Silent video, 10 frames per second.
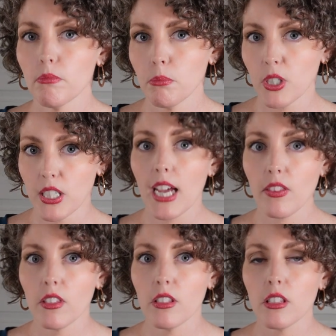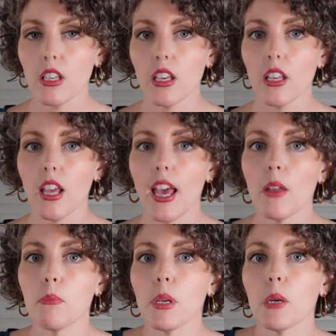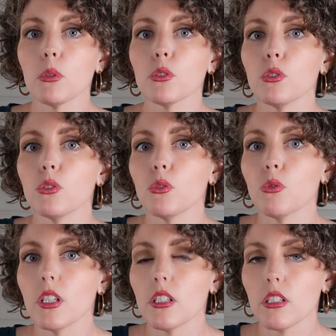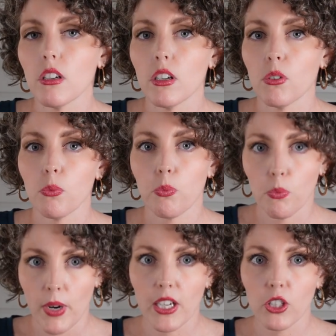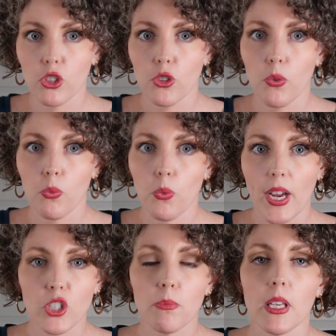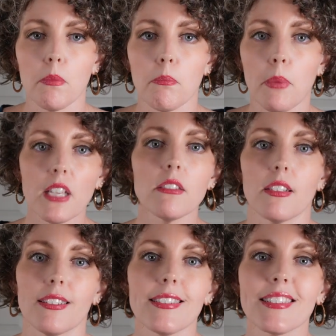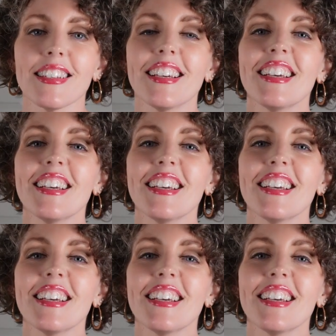protect the skin and be able to do this on a regular regimen basis,